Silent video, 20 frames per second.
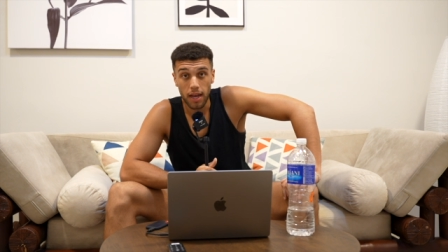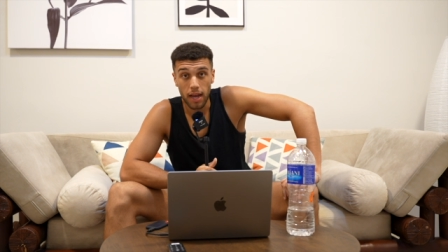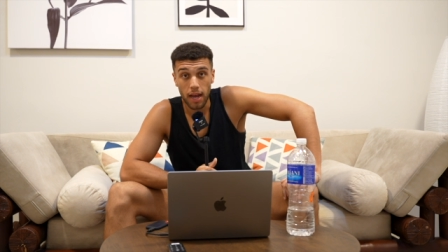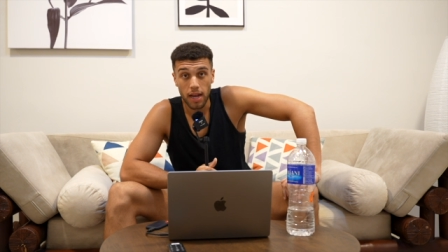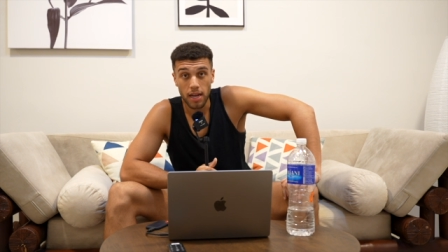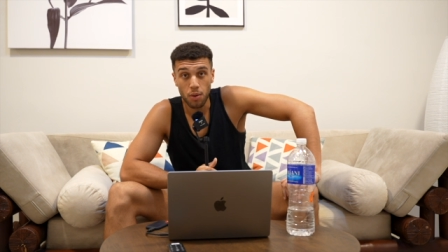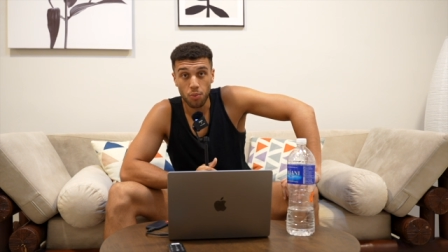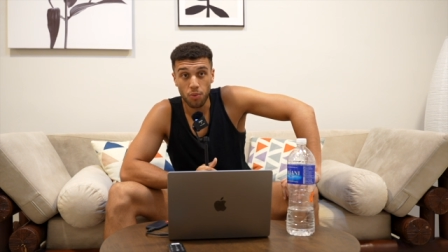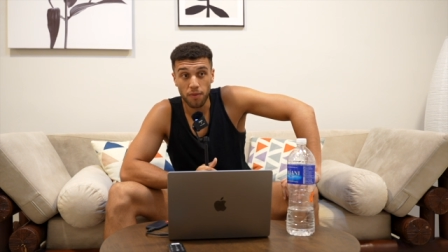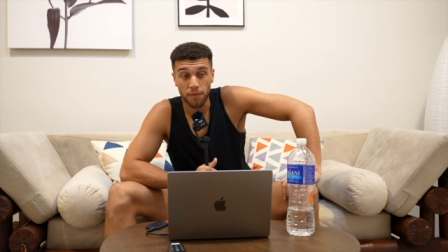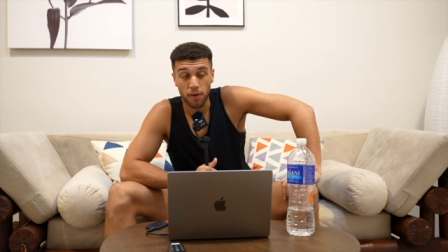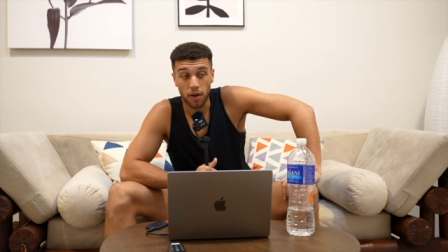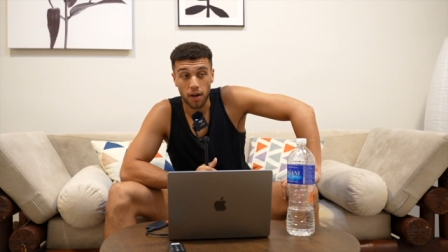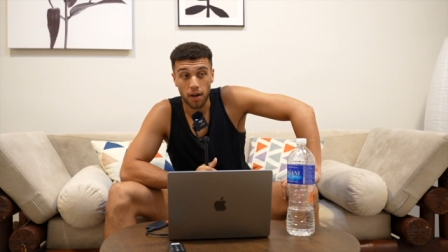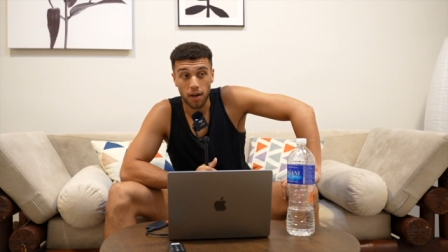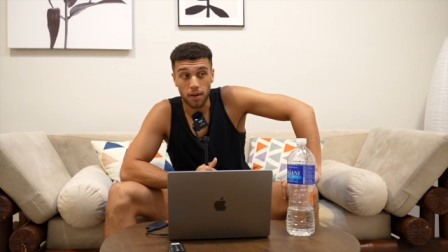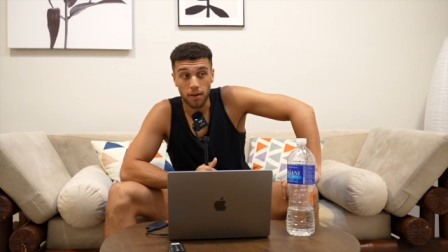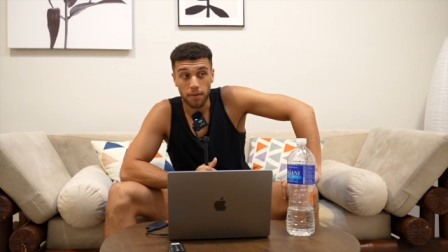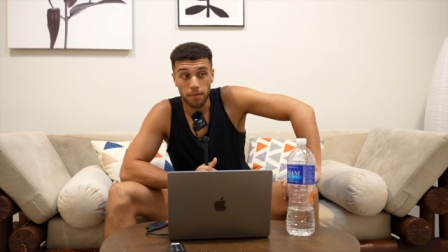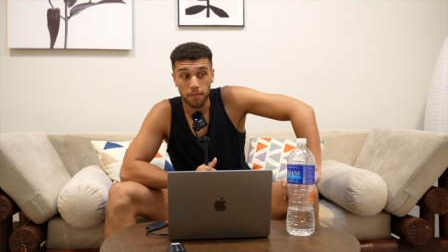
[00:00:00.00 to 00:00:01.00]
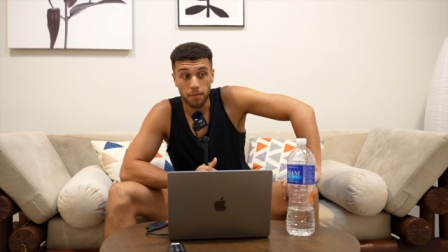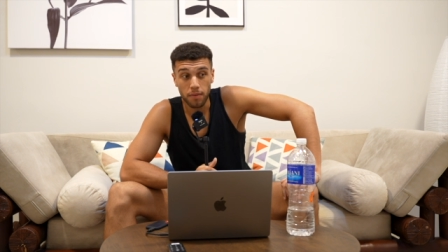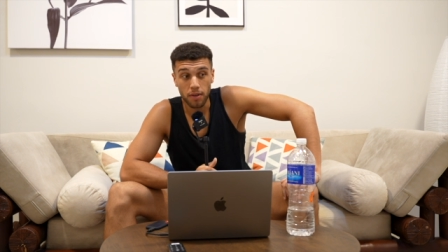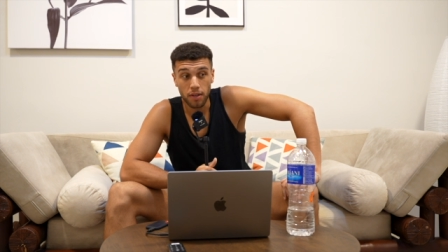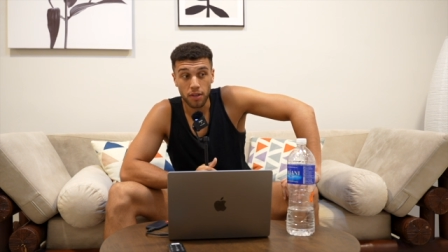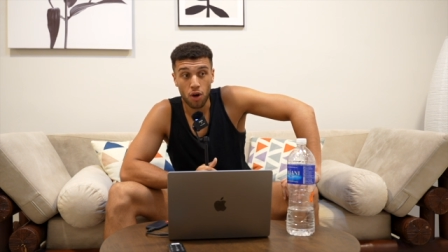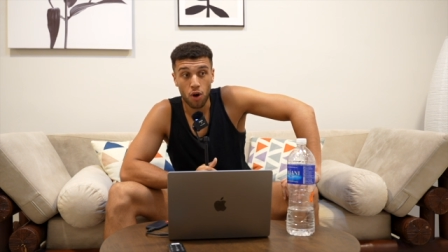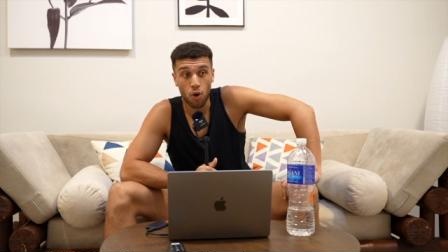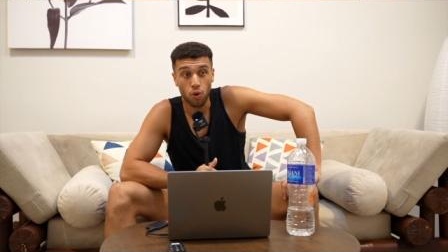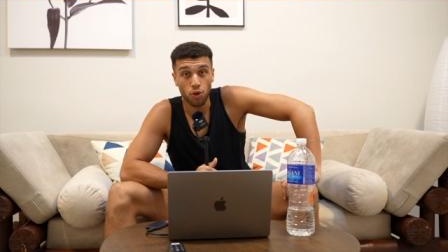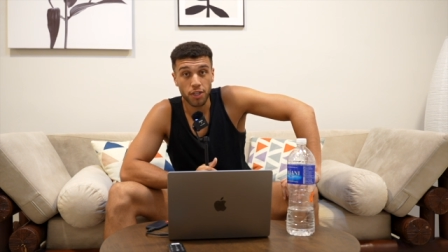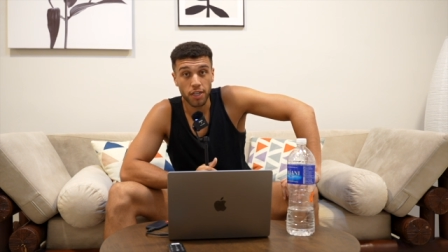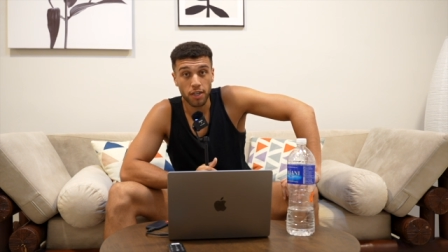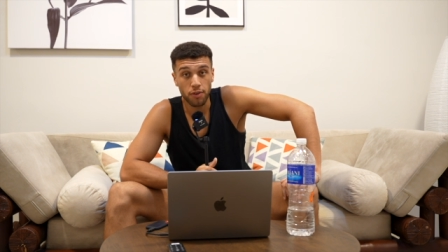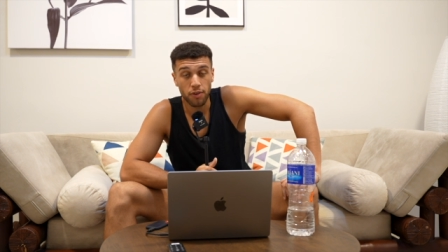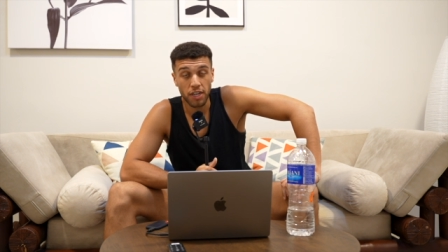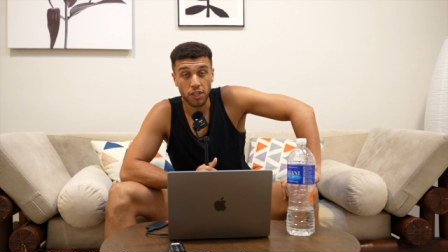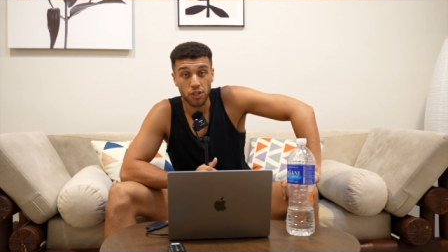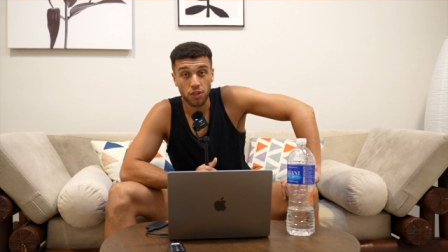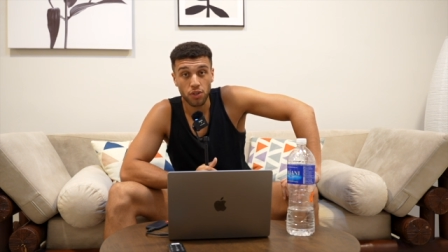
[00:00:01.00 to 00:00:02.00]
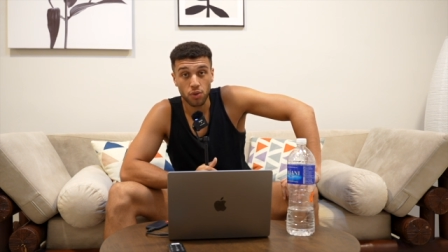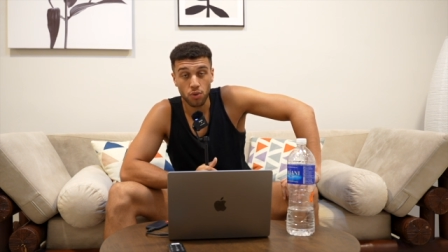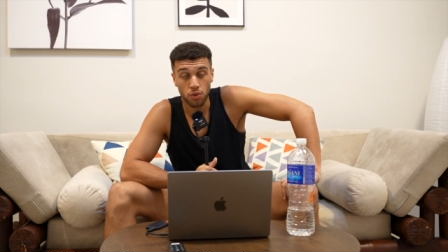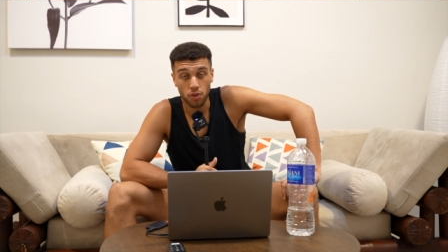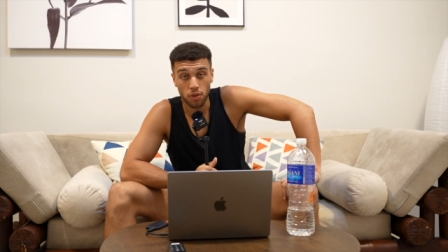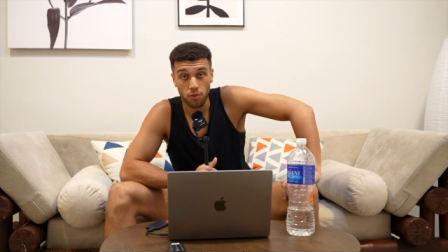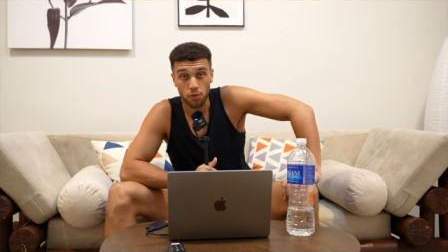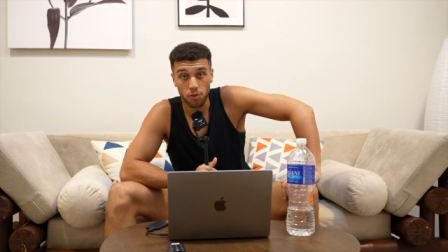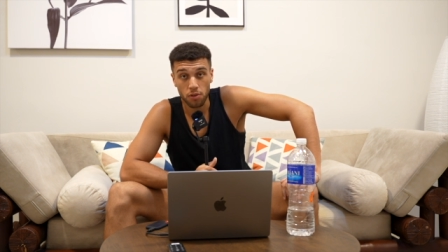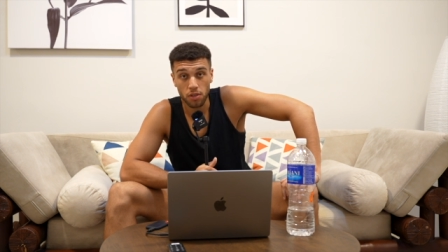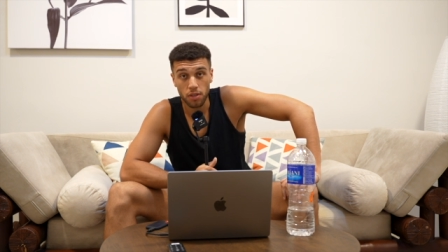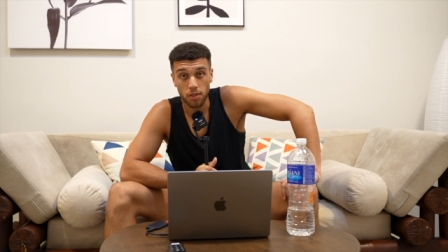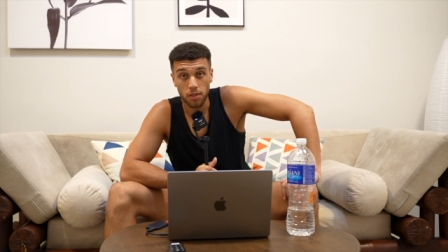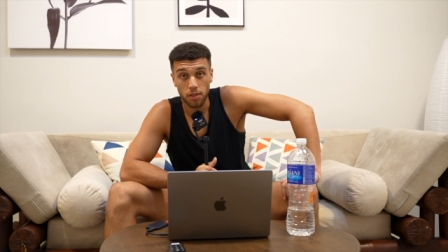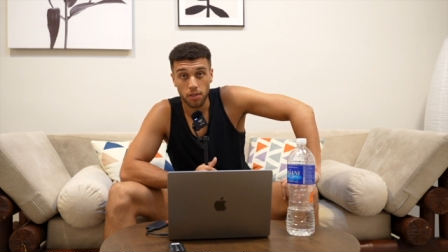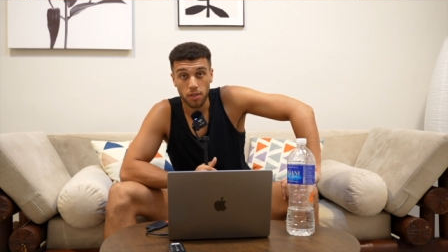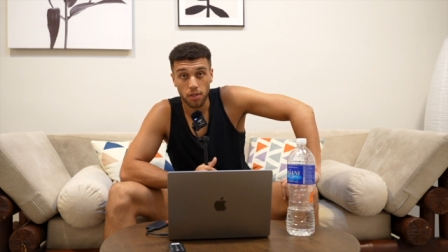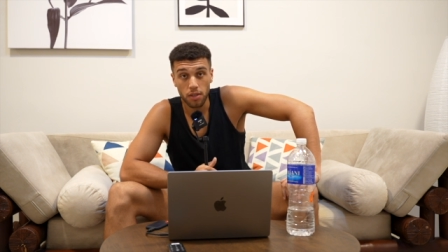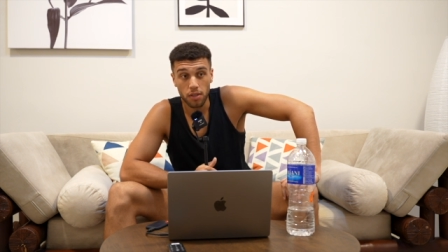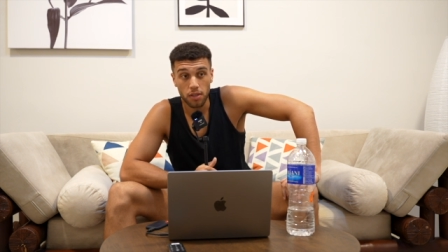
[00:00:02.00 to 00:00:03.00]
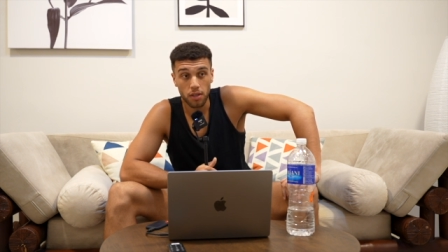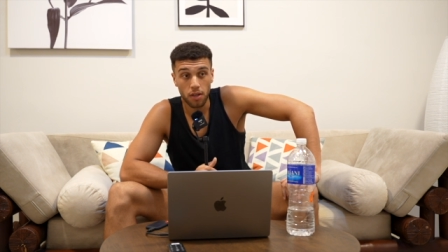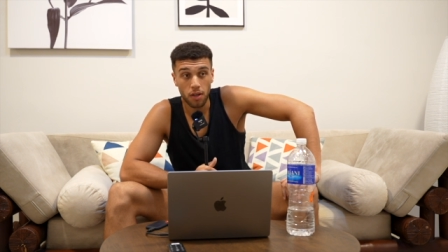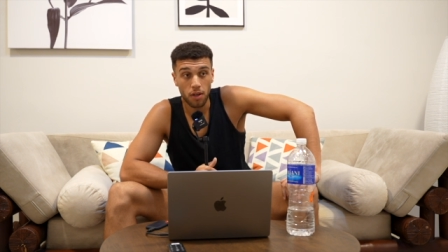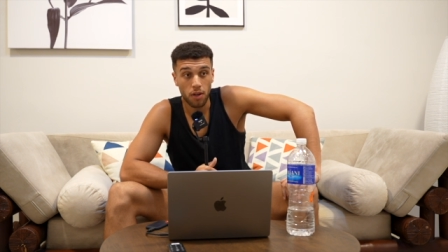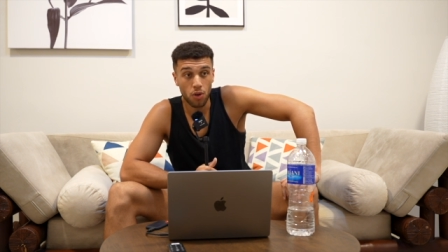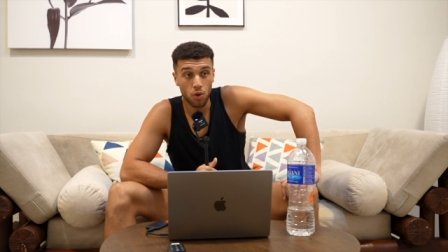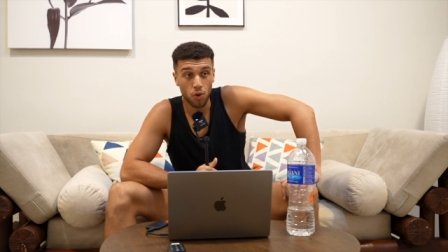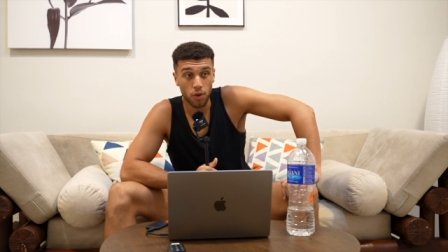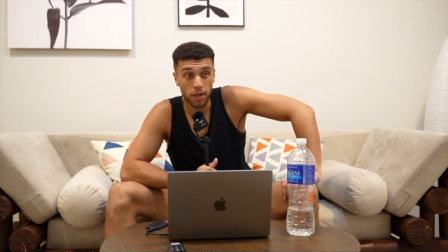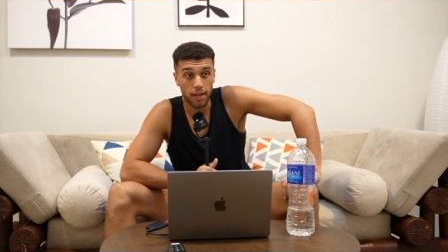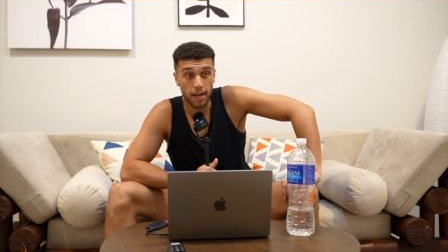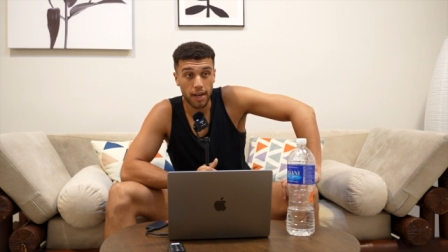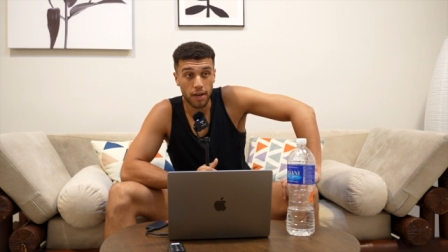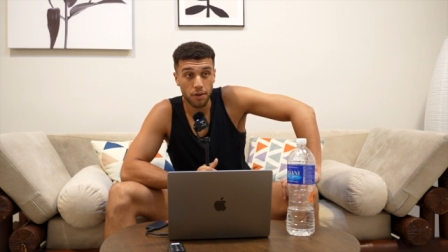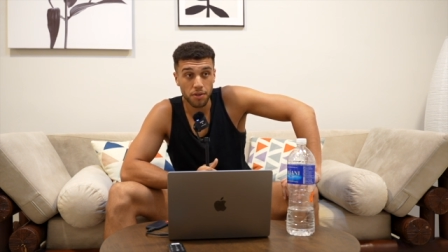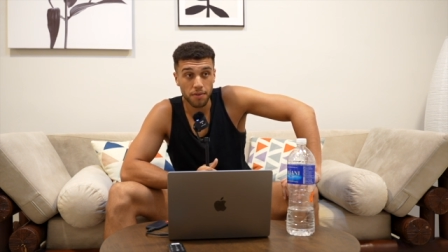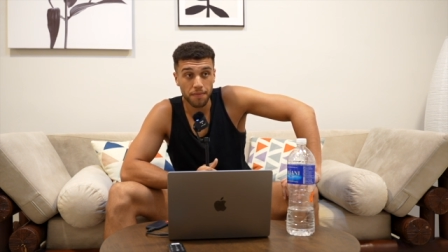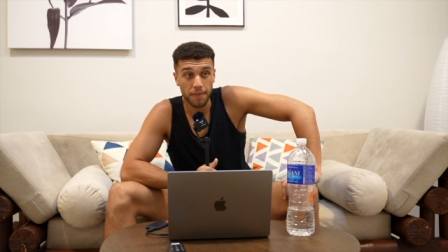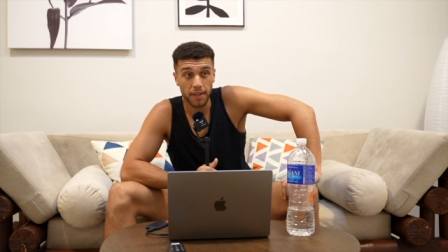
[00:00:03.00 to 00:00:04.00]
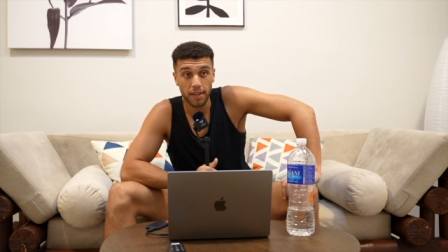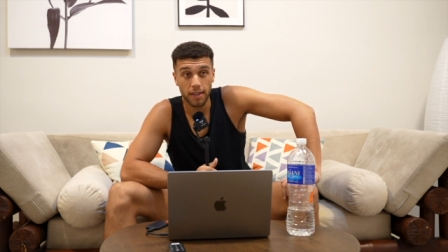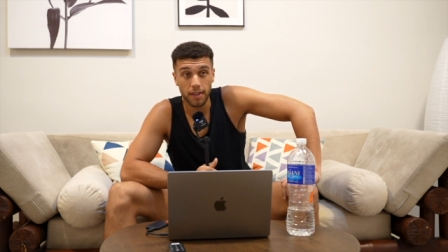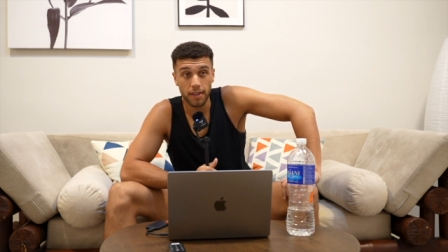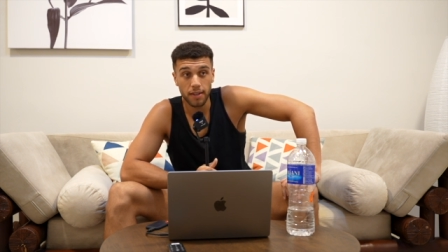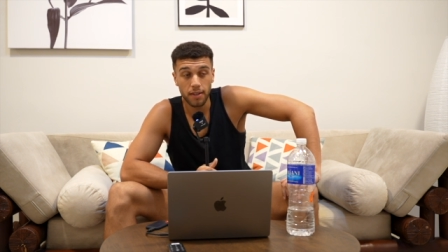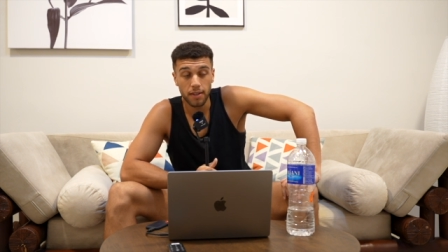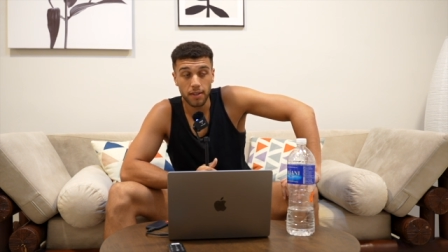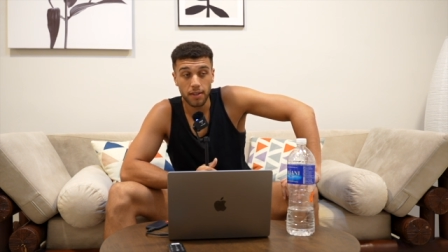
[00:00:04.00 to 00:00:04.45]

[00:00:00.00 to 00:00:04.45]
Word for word: And then we've got the whole generations under us looking at us thinking,